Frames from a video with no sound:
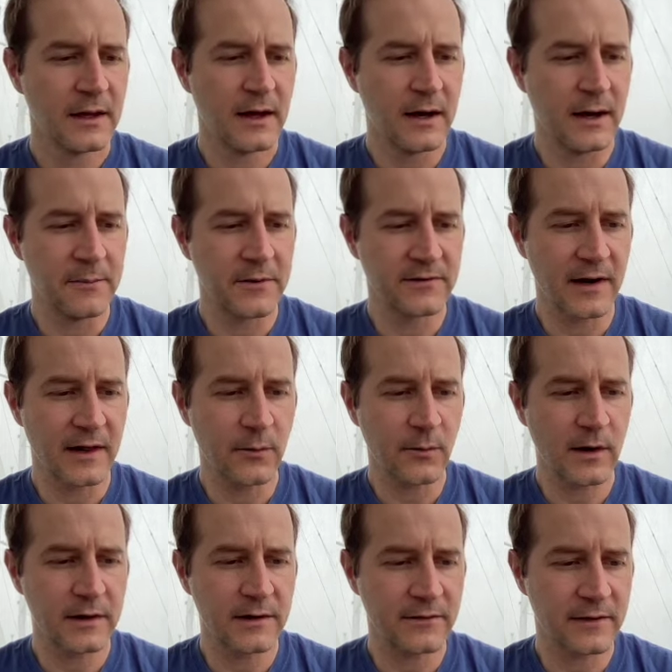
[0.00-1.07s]
Um, there's another
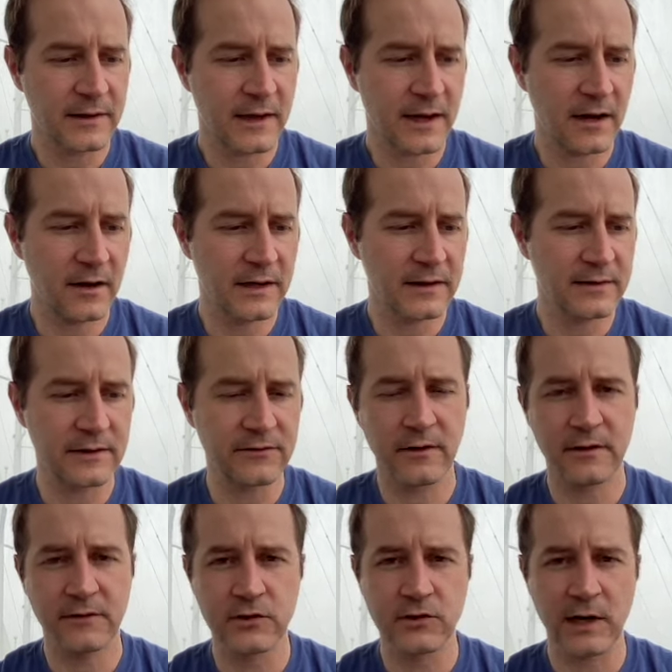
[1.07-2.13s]
one. It's accounting that's
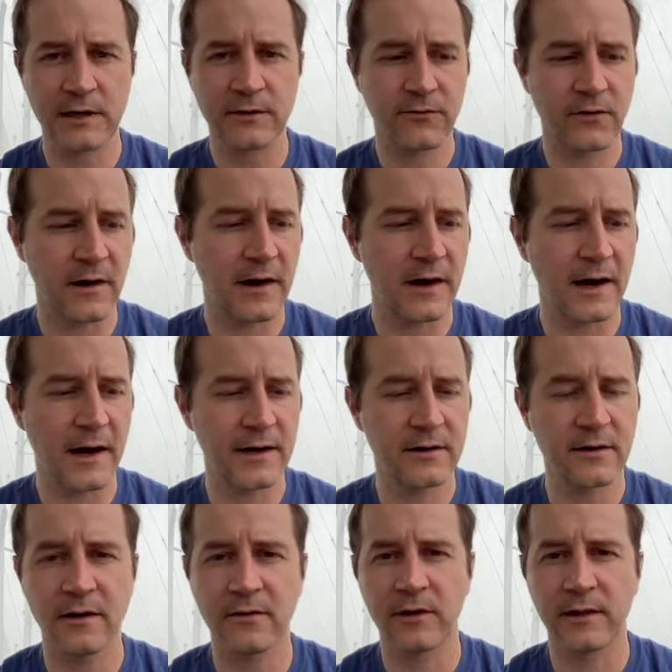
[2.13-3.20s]
direct for
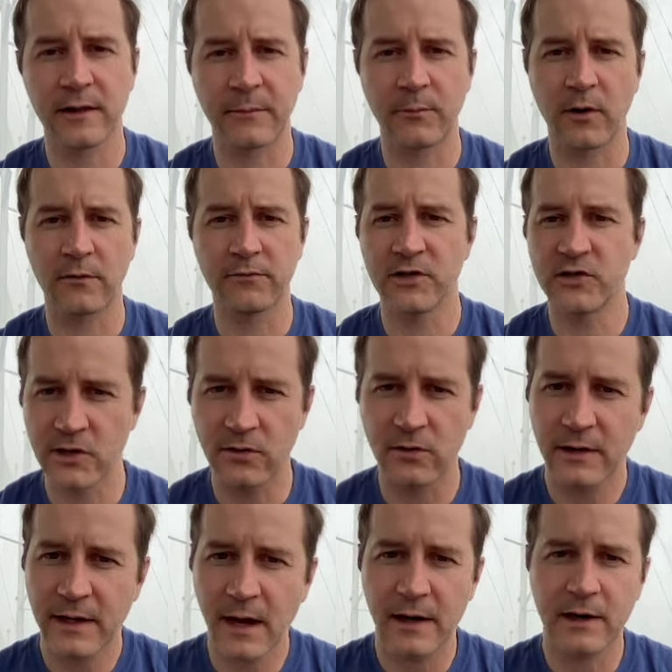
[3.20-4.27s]
hire. Look like more of a general
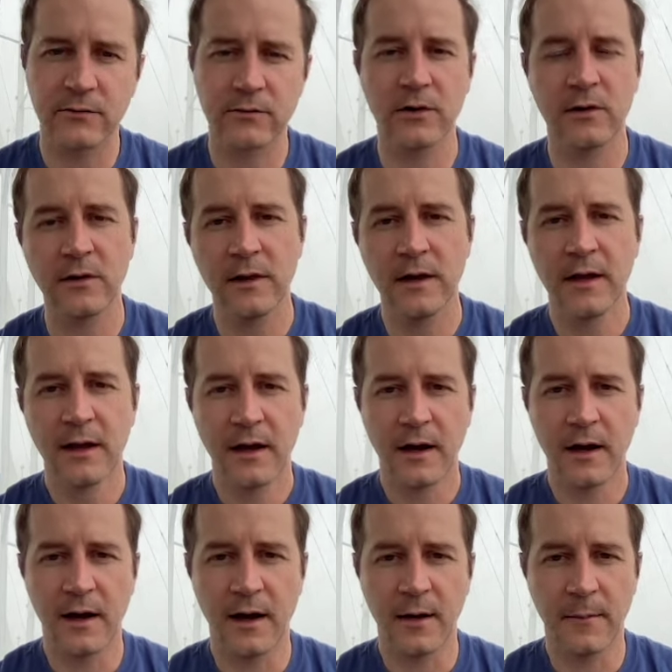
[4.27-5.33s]
accounting role.
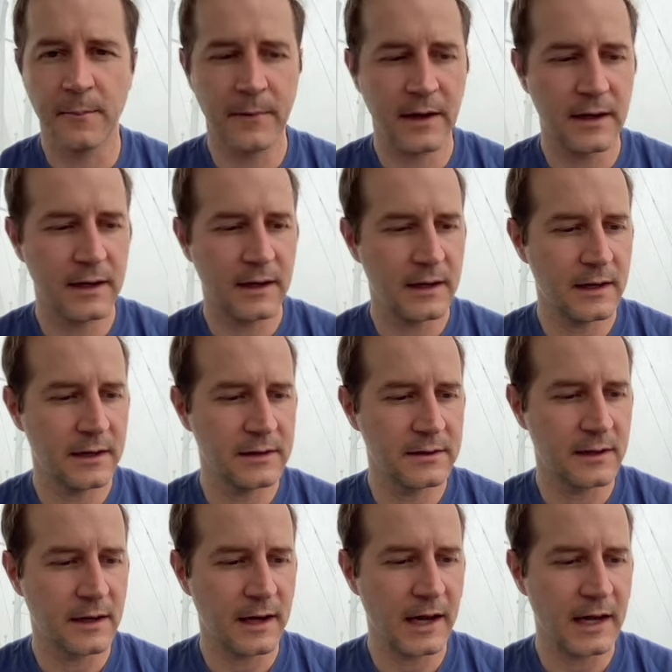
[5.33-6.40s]
Um, and,
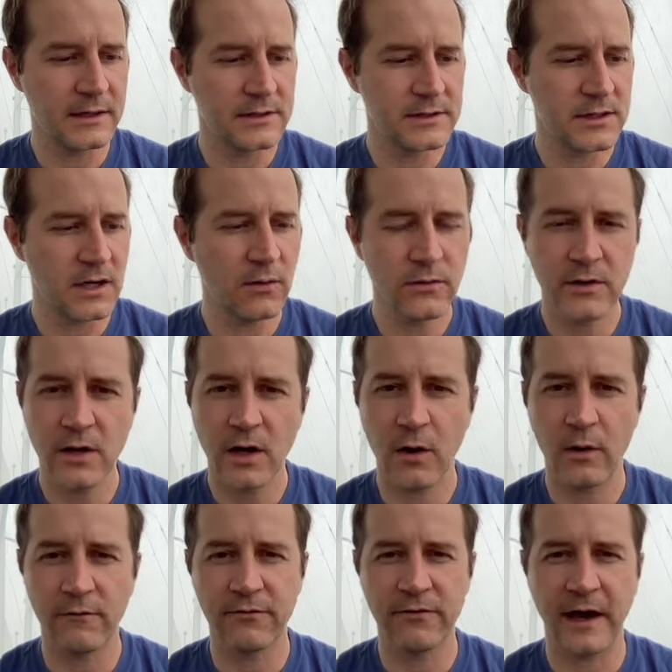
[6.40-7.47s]
uh, I don't
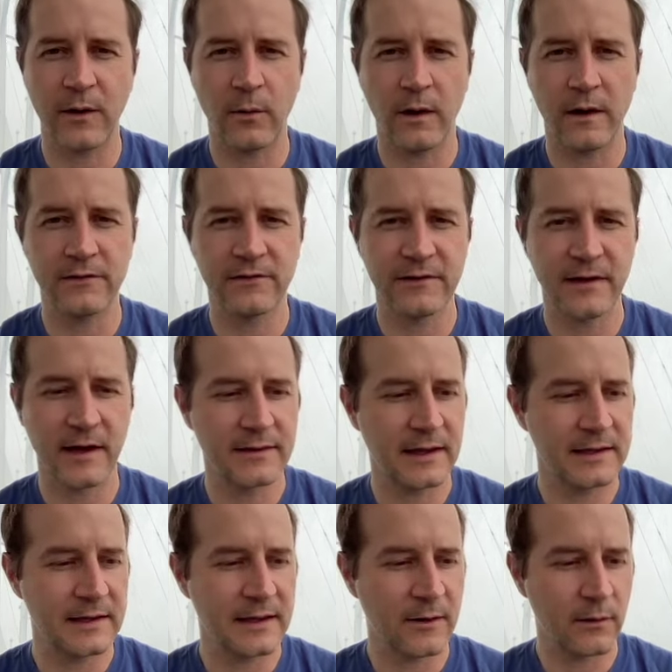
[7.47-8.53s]
know if that one said
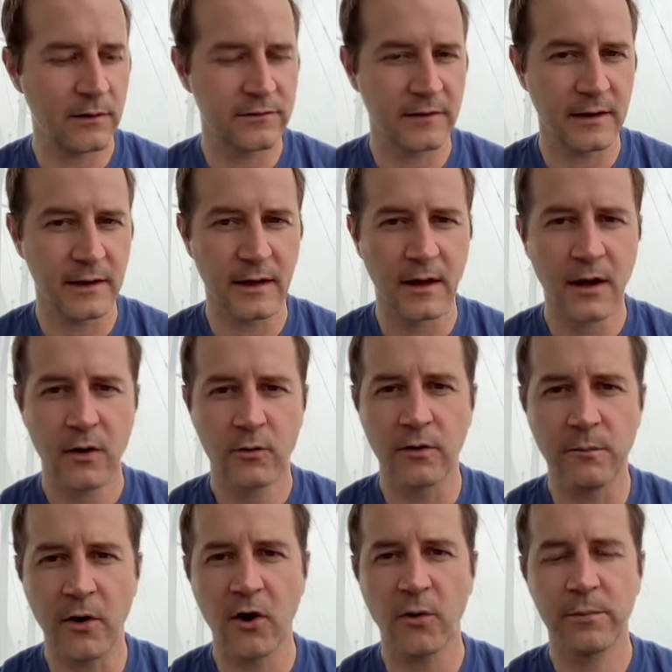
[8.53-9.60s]
that that was a
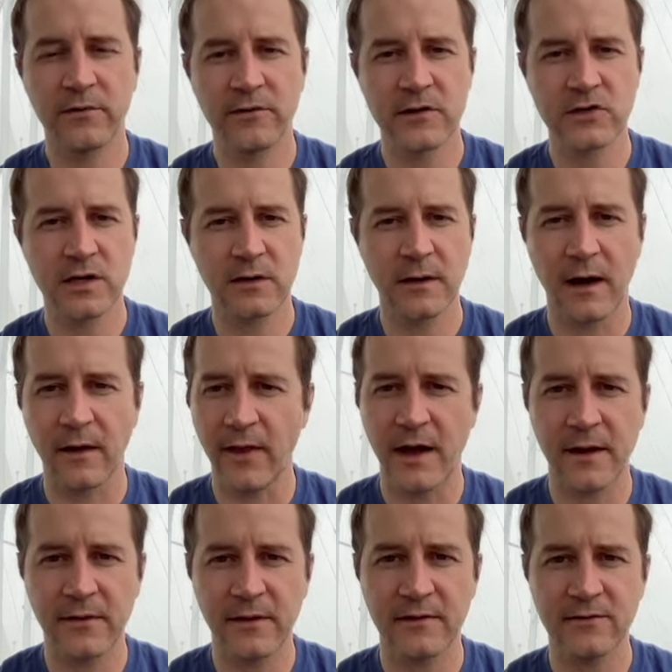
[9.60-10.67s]
remote position. A lot
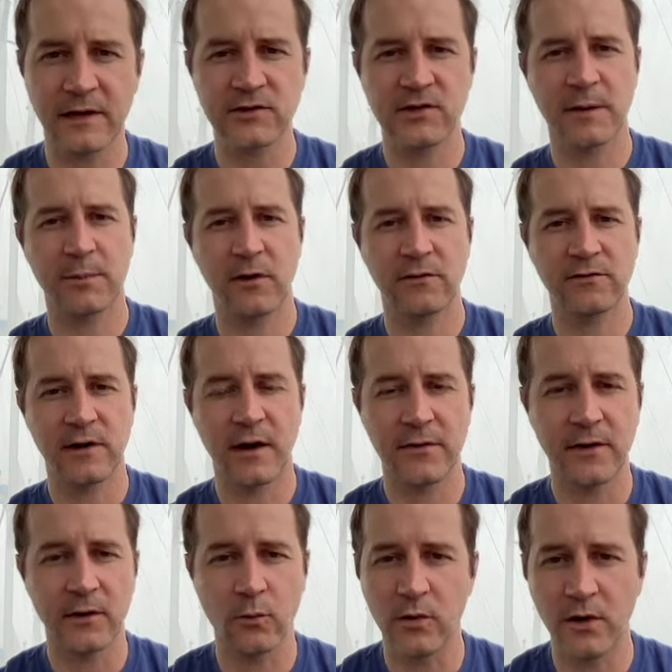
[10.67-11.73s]
of these I try to post on.
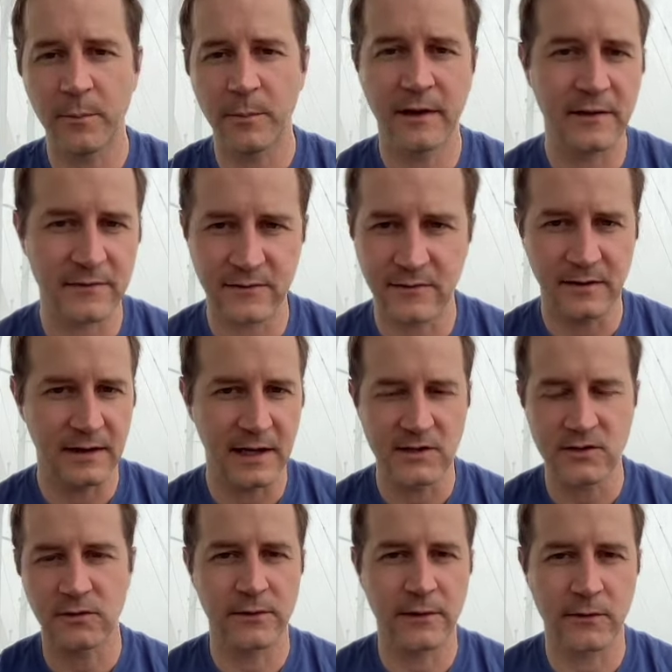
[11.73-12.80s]
There will be. That's the
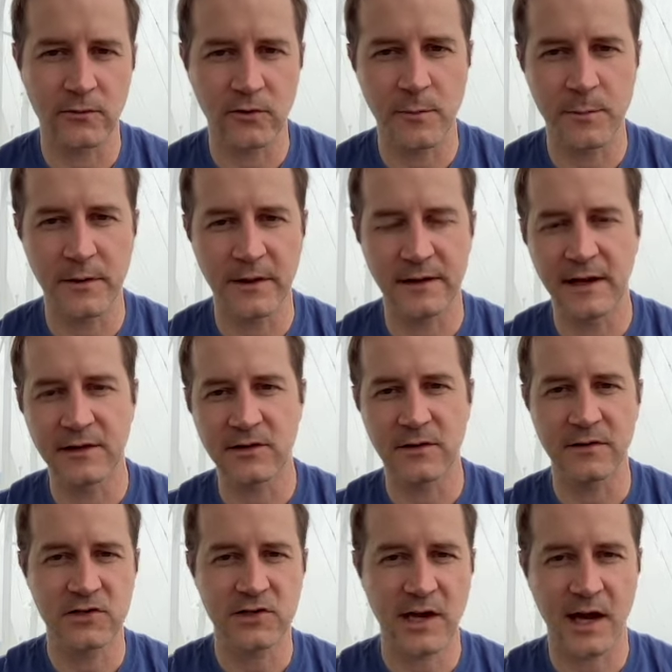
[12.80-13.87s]
nature of the group and the nature of
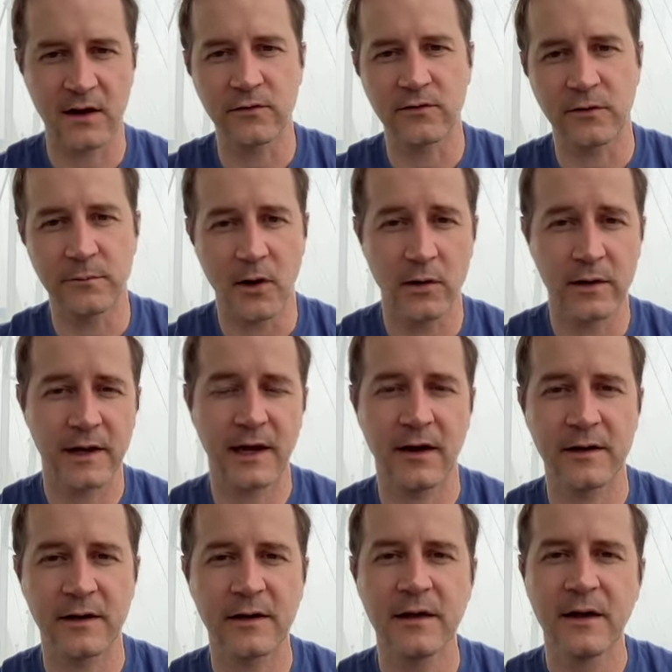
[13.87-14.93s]
this channel is remote
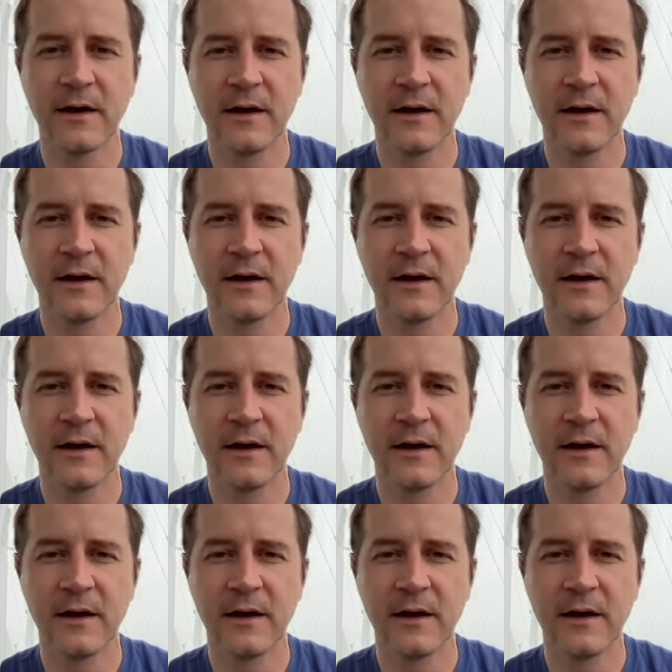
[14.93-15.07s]
accounting.